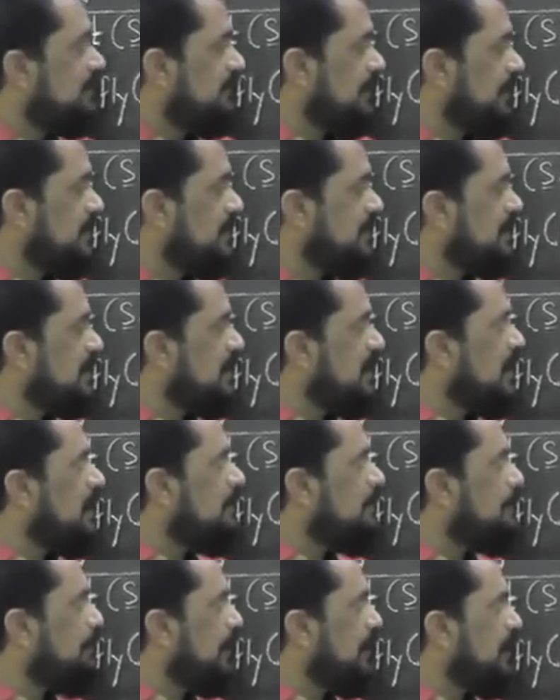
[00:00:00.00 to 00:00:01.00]

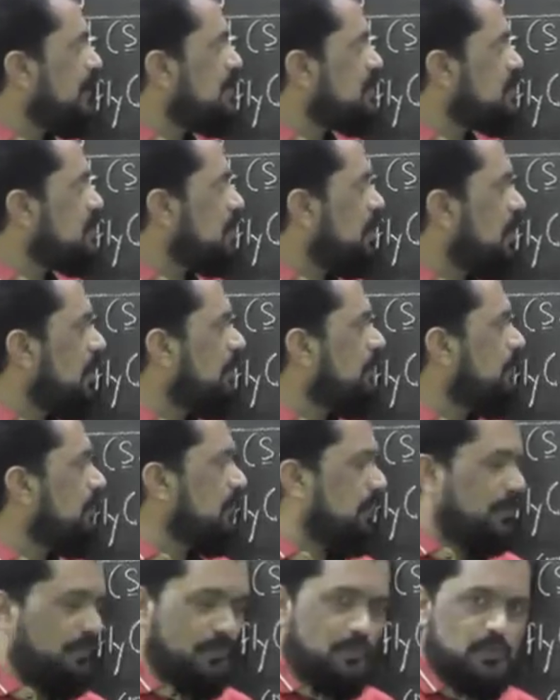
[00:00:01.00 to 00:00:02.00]
20 pairs of
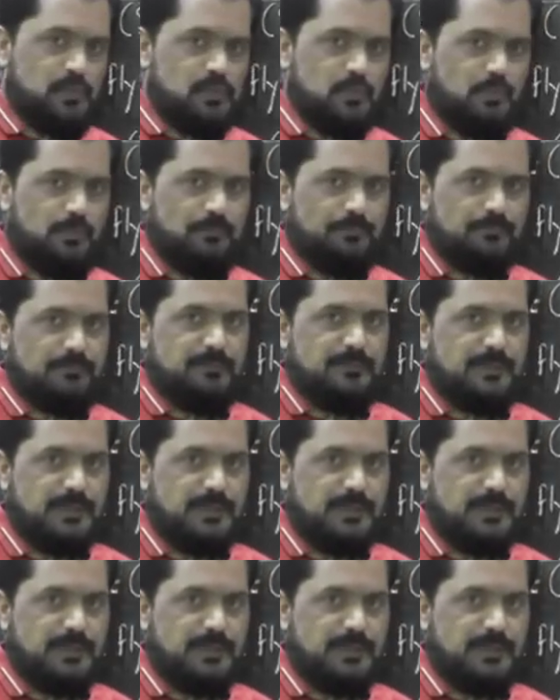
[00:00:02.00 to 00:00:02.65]
chromosome.